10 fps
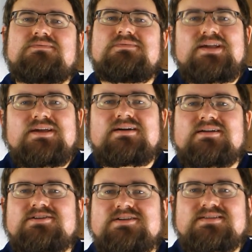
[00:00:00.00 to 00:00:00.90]
we
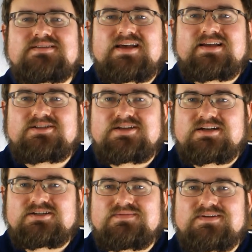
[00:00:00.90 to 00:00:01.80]
are just like
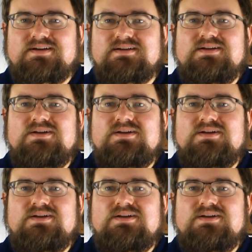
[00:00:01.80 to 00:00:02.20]
Joshua.